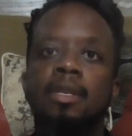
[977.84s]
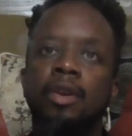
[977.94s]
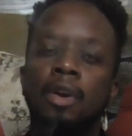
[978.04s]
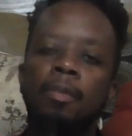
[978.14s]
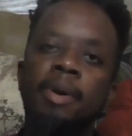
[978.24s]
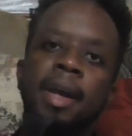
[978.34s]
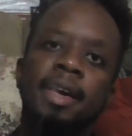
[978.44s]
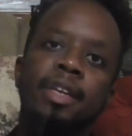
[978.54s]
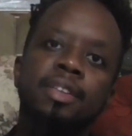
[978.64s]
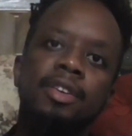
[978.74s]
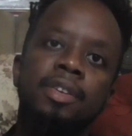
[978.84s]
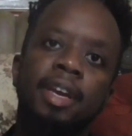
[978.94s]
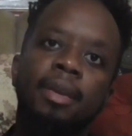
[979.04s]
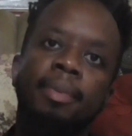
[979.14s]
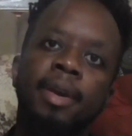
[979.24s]
You go back into your
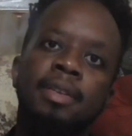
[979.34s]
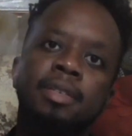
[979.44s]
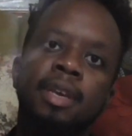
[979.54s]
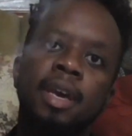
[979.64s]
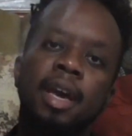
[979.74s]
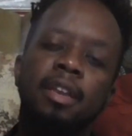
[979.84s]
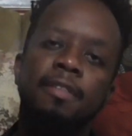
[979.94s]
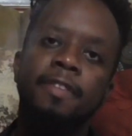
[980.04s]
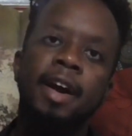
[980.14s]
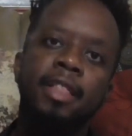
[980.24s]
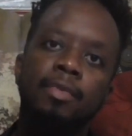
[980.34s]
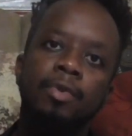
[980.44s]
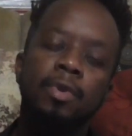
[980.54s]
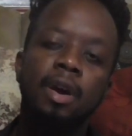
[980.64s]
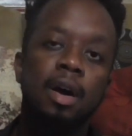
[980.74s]
database and you find the
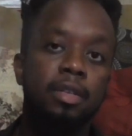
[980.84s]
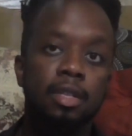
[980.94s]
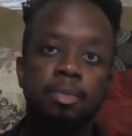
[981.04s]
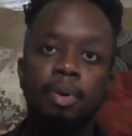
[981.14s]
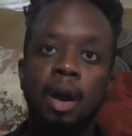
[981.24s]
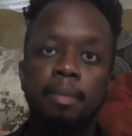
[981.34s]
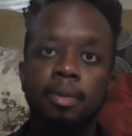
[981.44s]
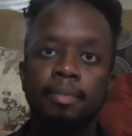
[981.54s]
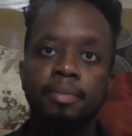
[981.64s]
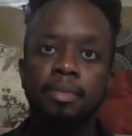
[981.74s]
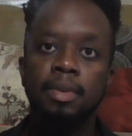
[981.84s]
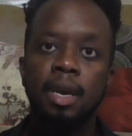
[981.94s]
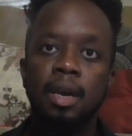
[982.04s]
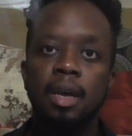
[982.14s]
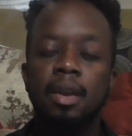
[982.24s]
root cause of this
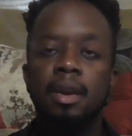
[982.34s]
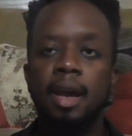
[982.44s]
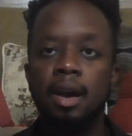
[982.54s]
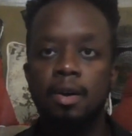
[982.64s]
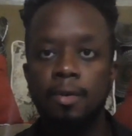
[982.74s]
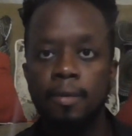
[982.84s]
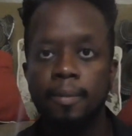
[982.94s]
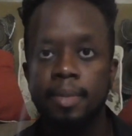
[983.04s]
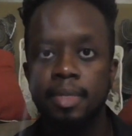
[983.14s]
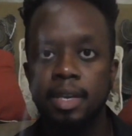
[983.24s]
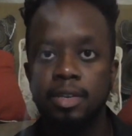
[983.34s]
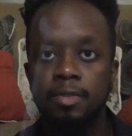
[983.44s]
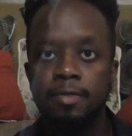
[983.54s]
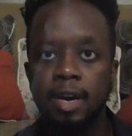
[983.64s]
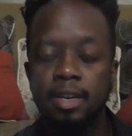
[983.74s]
problem. Now that
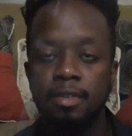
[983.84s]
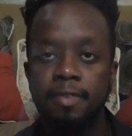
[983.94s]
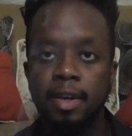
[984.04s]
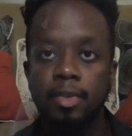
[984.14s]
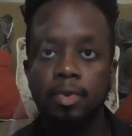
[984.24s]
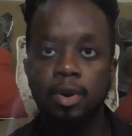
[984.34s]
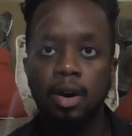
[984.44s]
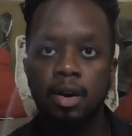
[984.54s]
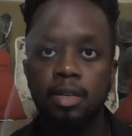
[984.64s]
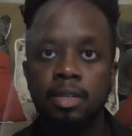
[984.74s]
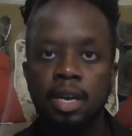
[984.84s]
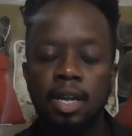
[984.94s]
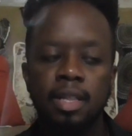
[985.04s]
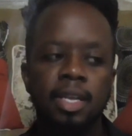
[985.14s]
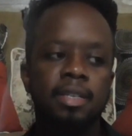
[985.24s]
you've identified the root cause,
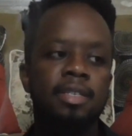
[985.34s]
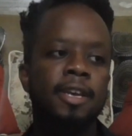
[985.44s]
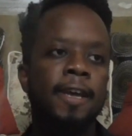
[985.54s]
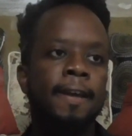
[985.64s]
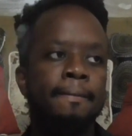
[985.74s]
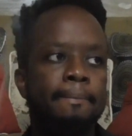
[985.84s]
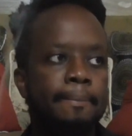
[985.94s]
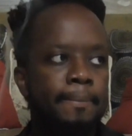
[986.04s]
let's say